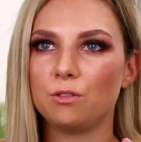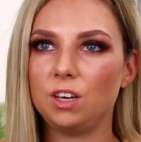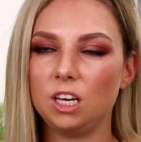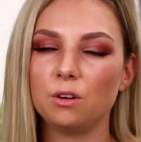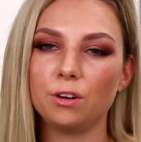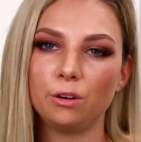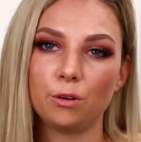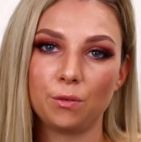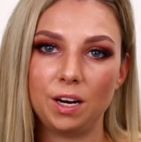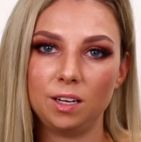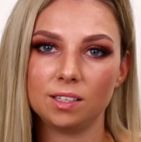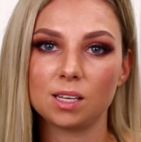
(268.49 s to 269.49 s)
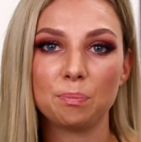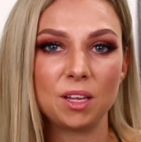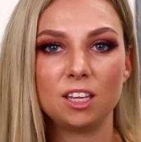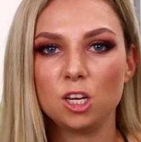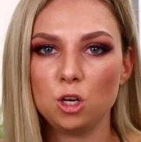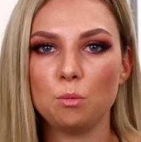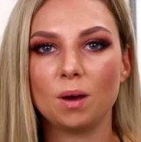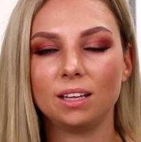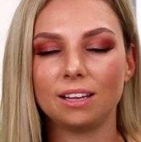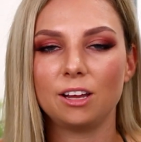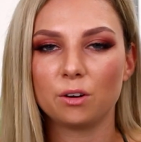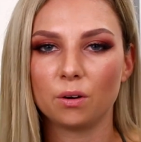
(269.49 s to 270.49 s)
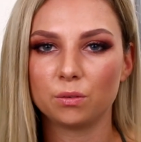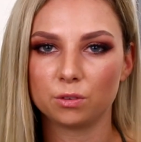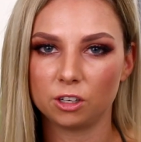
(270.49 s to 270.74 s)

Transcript: of hearing or reading something that you may later on